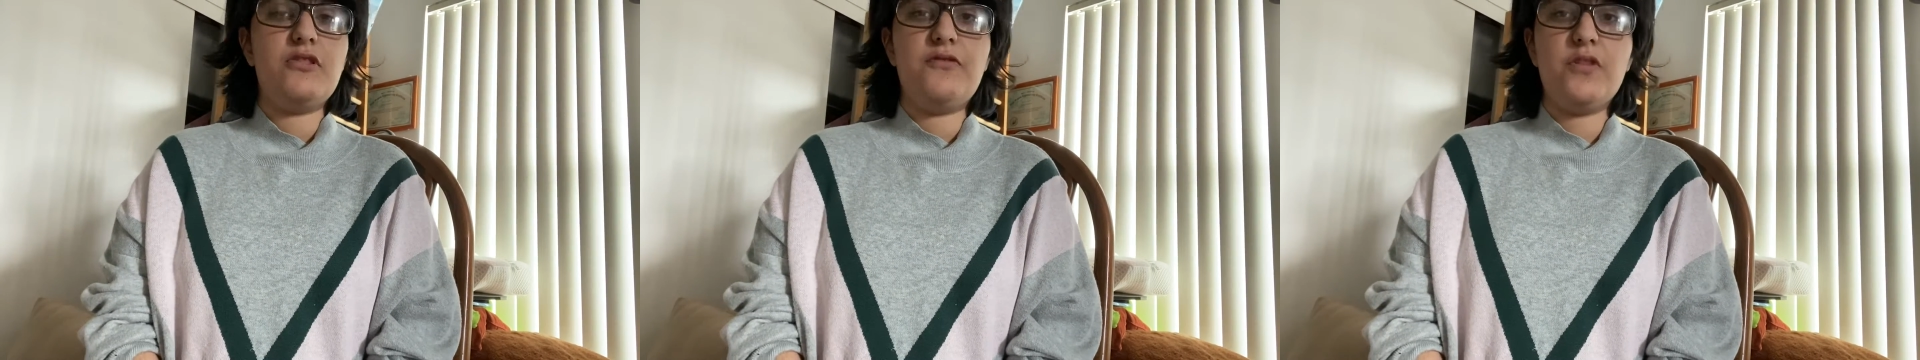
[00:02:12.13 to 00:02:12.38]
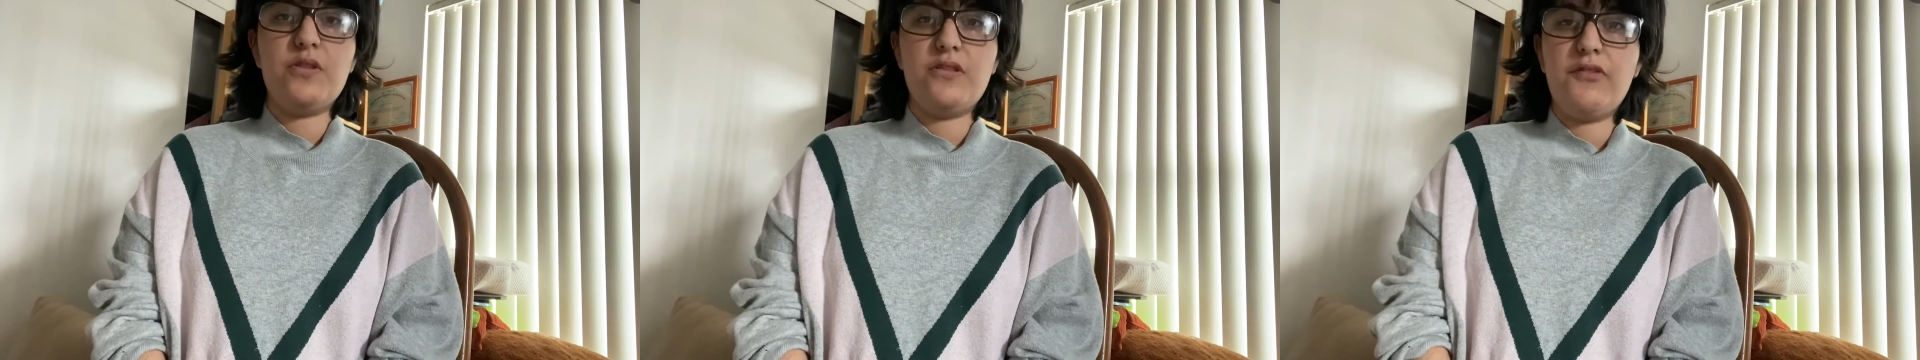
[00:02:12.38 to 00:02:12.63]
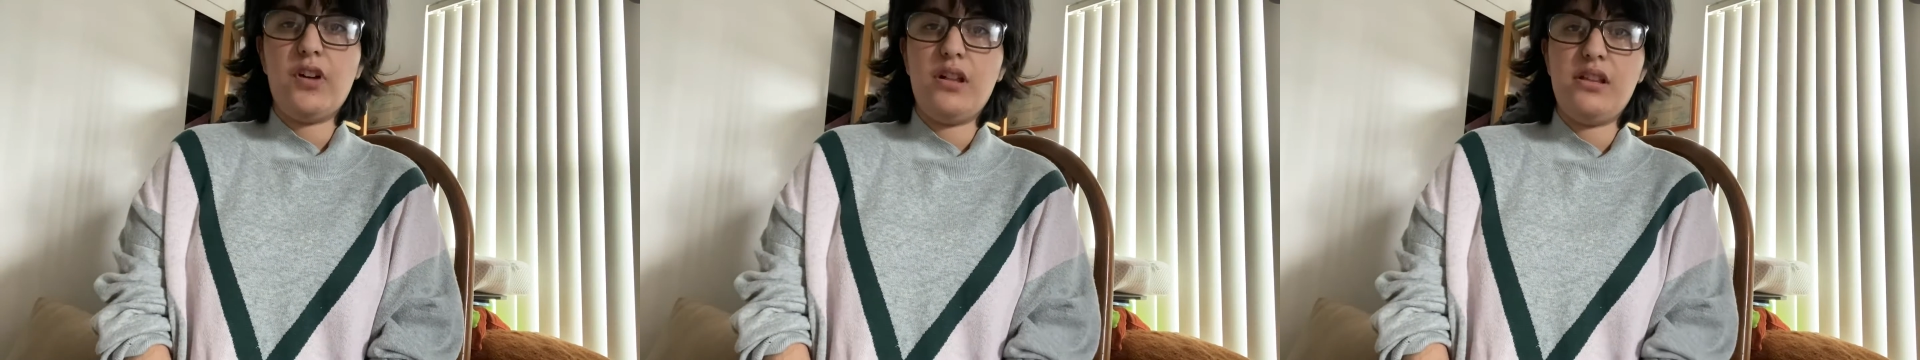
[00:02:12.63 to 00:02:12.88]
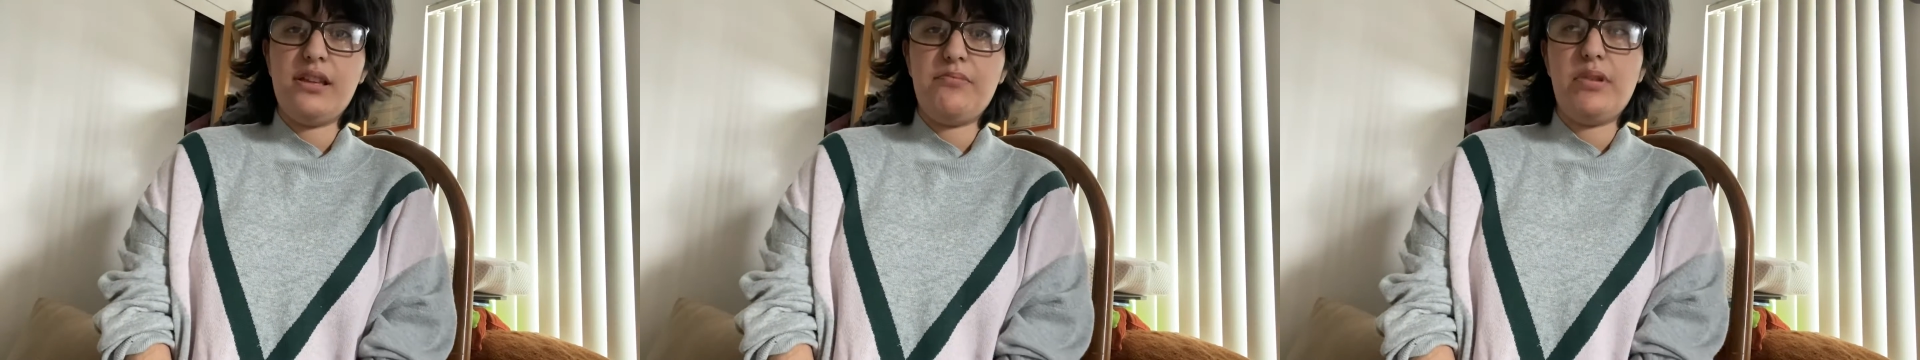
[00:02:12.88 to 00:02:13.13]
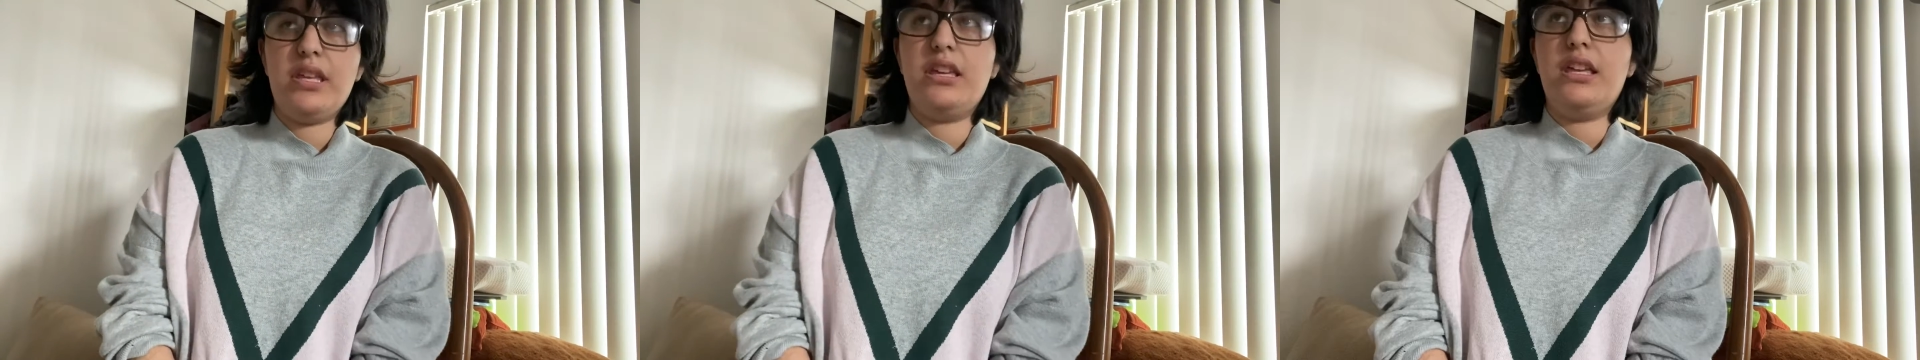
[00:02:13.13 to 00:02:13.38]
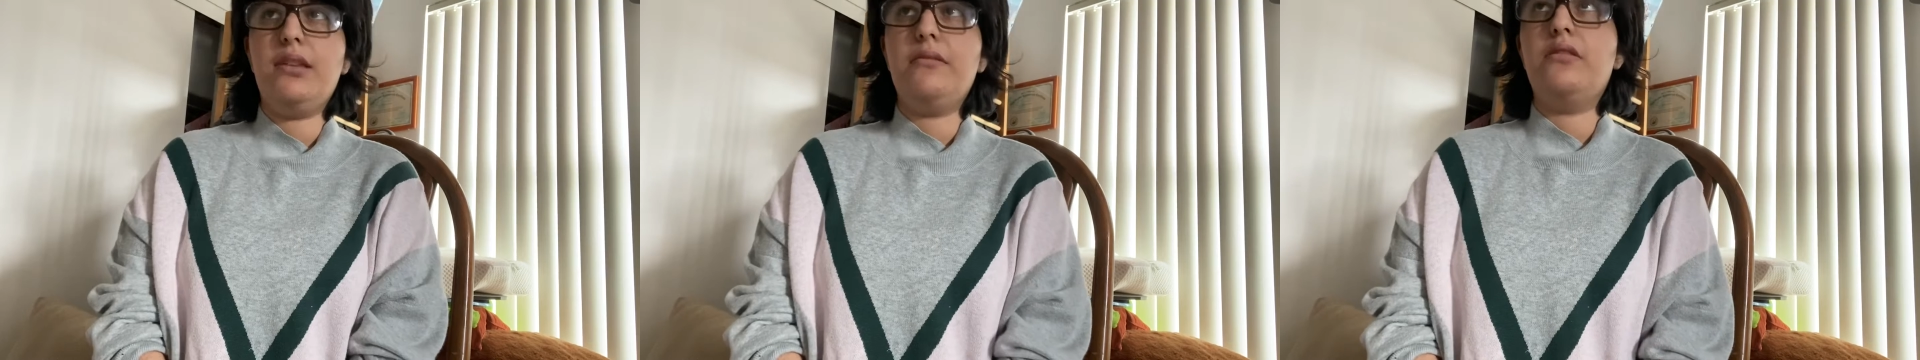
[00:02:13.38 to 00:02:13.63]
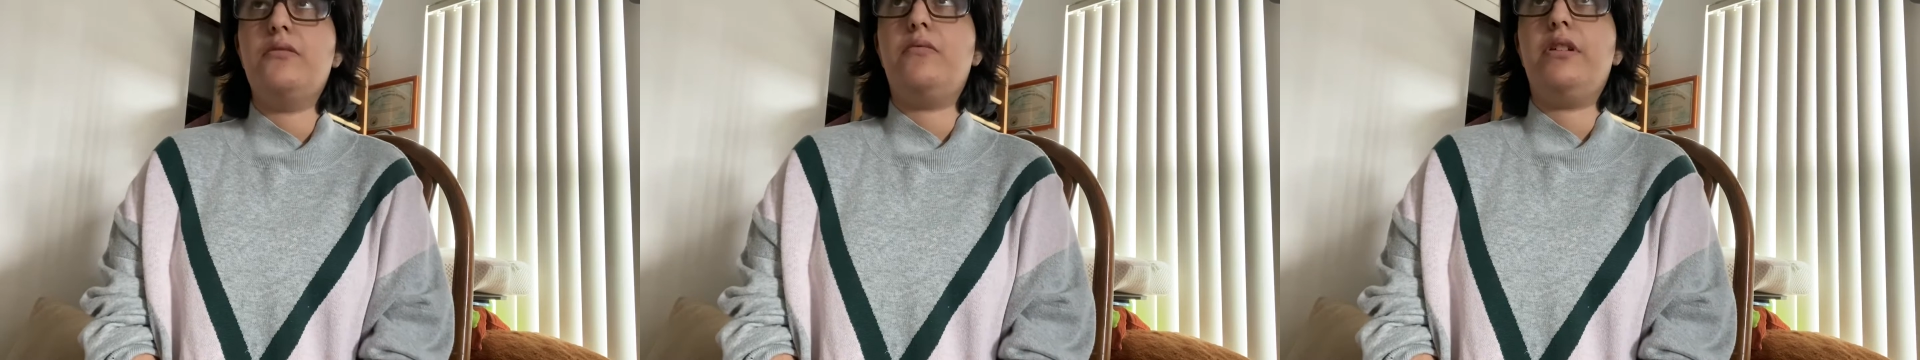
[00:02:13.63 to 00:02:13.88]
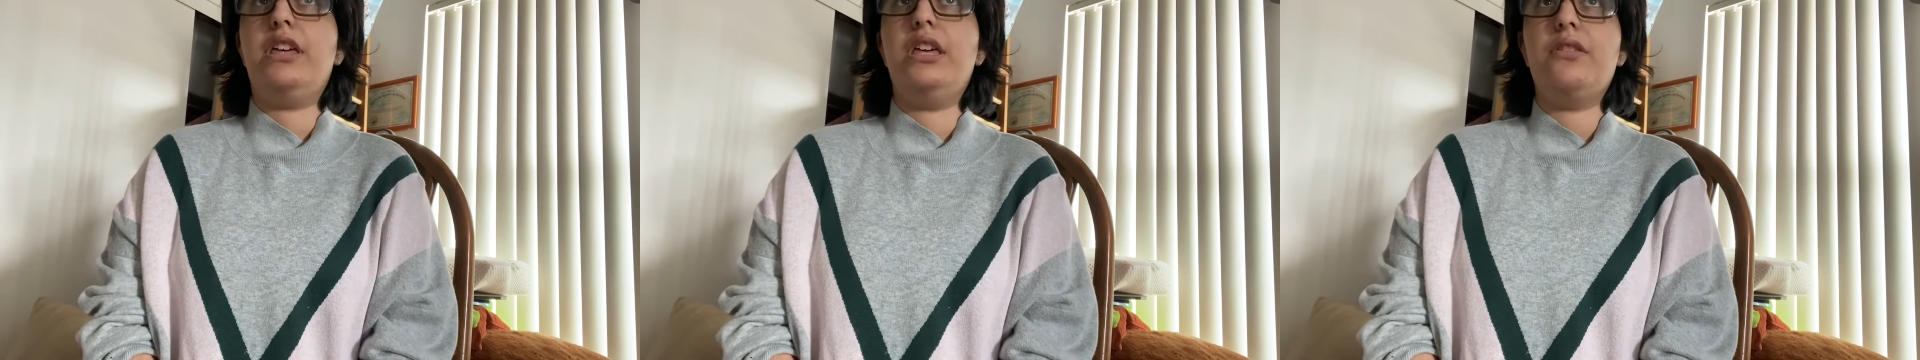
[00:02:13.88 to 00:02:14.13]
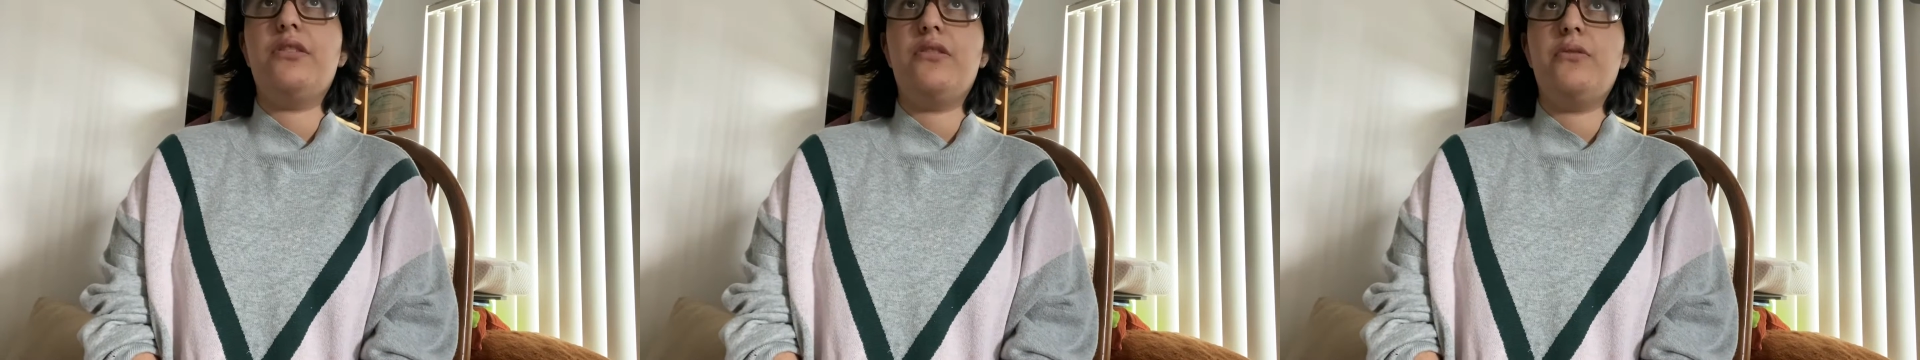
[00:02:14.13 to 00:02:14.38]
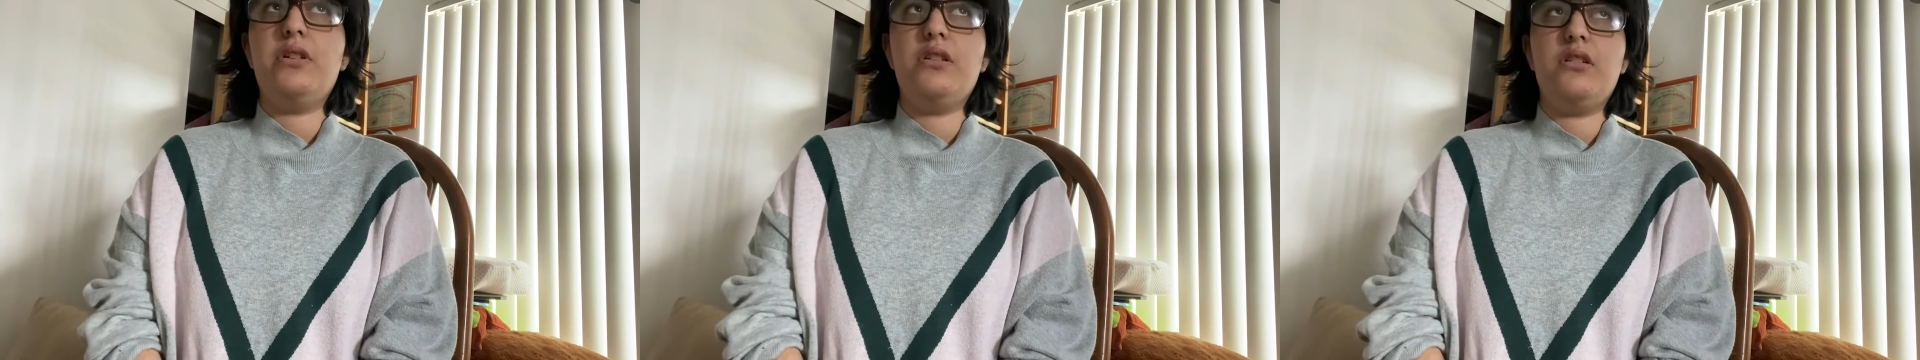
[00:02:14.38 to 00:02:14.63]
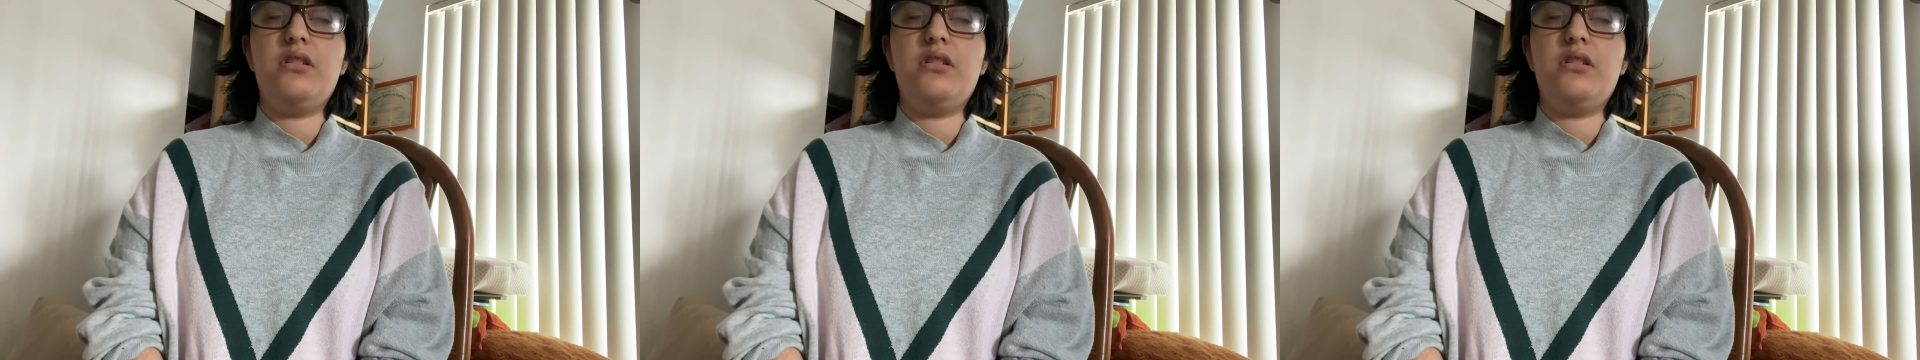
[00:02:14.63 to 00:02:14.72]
first of all, it begins with